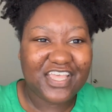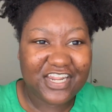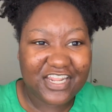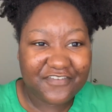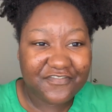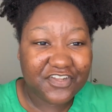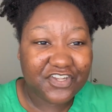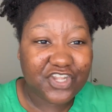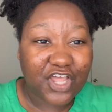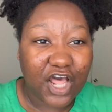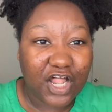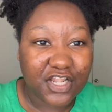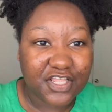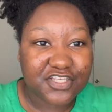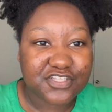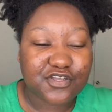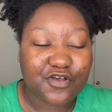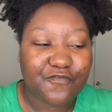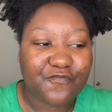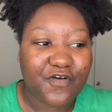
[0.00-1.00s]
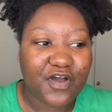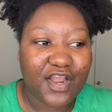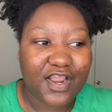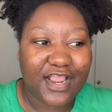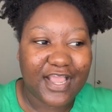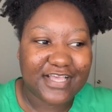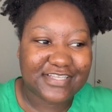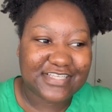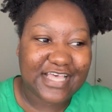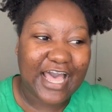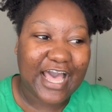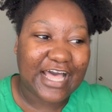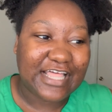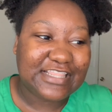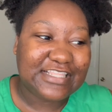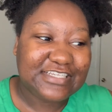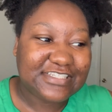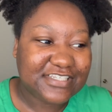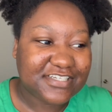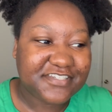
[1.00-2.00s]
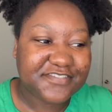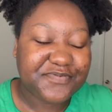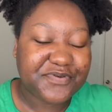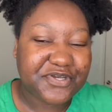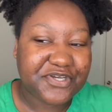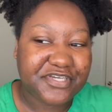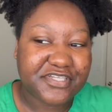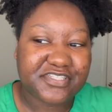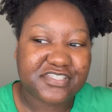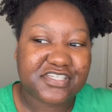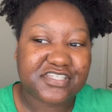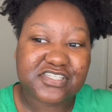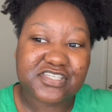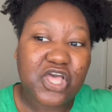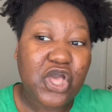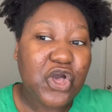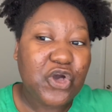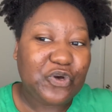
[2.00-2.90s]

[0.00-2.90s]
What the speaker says: And even Dolly so far has had these experiences